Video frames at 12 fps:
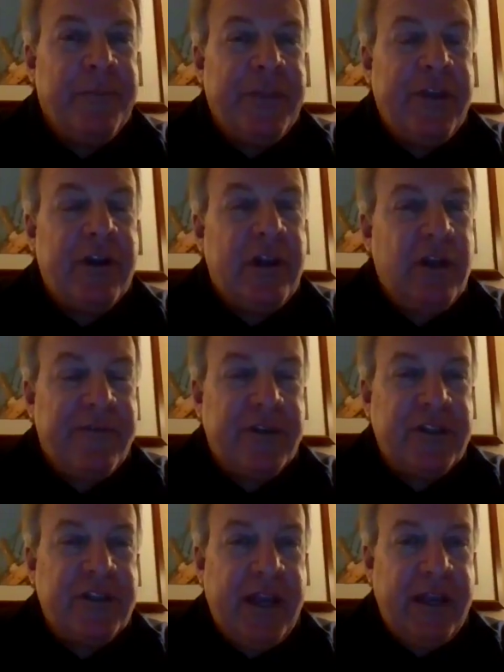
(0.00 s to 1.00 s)
You're going to look for
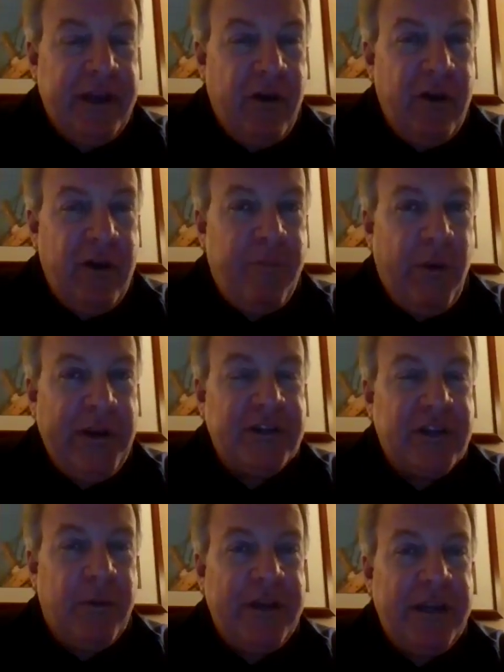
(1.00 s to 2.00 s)
secondary points
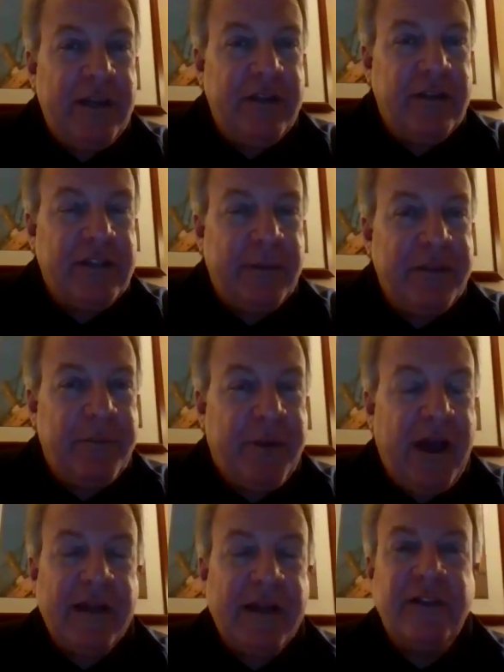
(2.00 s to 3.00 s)
going into some of the
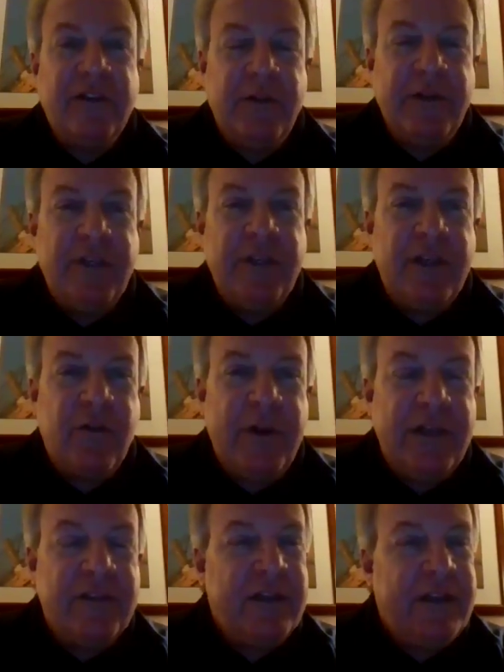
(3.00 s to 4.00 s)
pockets or into the
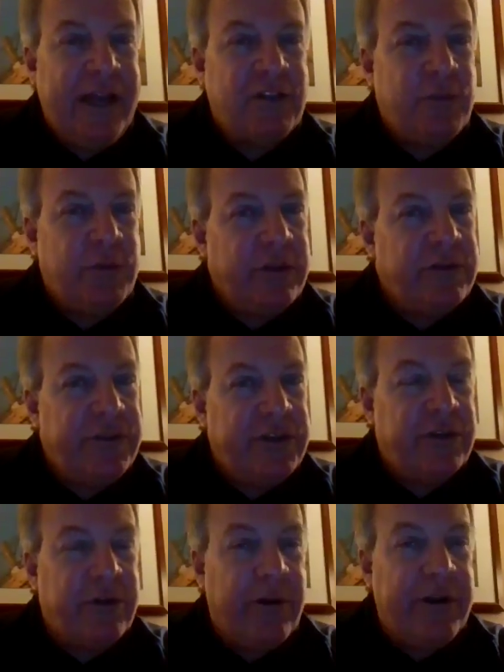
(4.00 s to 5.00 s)
creeks, and that's where those
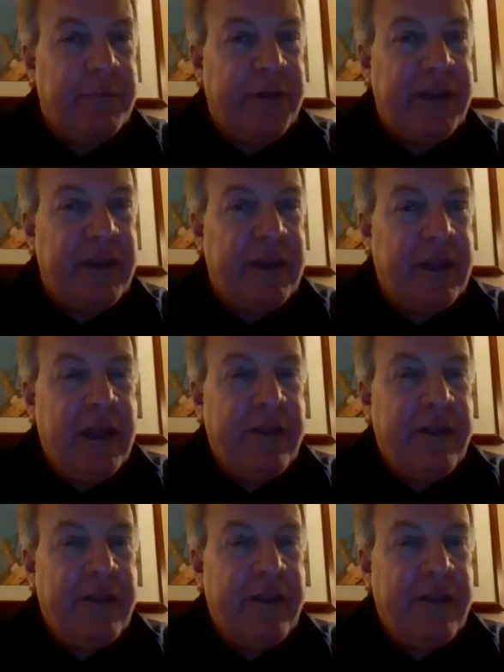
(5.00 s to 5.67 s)
fish are going to be.